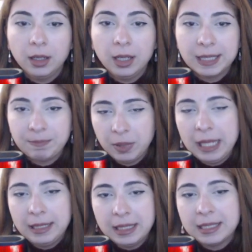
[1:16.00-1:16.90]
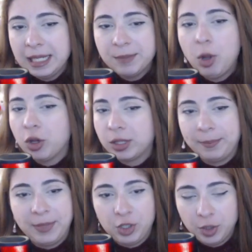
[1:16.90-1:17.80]
it's it, let's say it blocks the
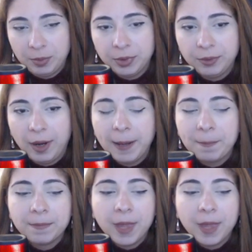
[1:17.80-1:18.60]
bishop, right?